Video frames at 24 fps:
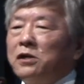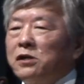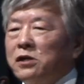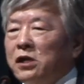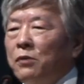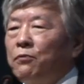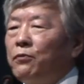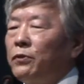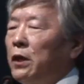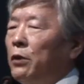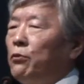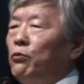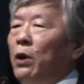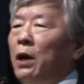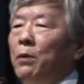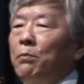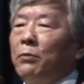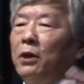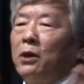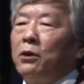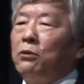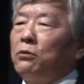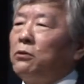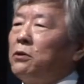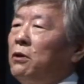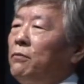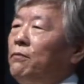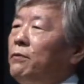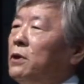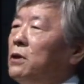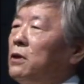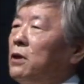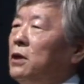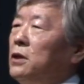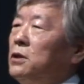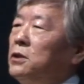if there are 1 million
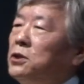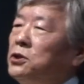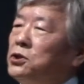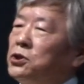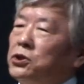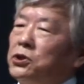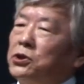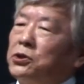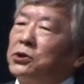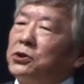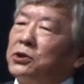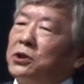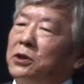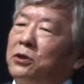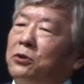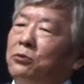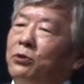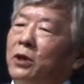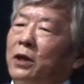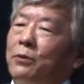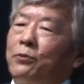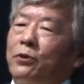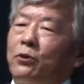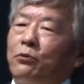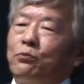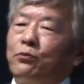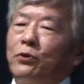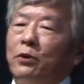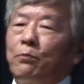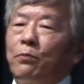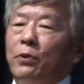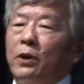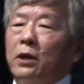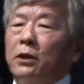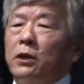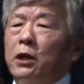different antigens that we have to
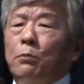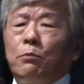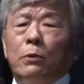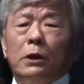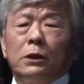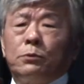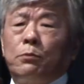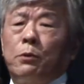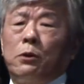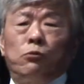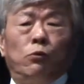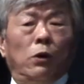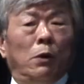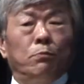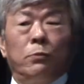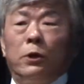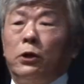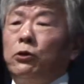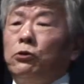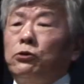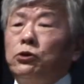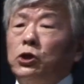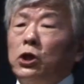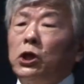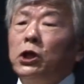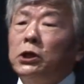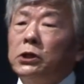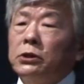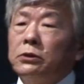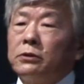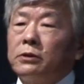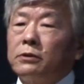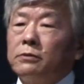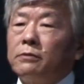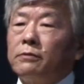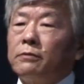prepare, there must be 1 million
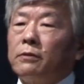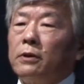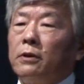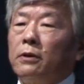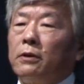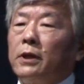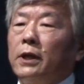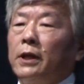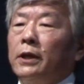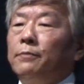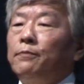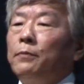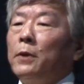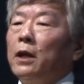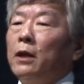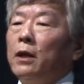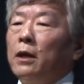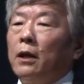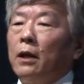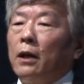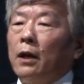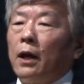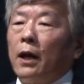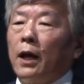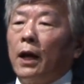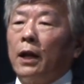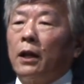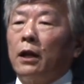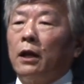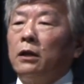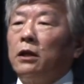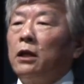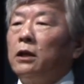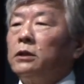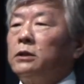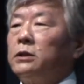genes. Okay? And
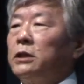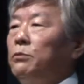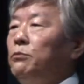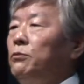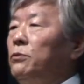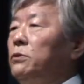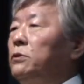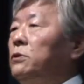then some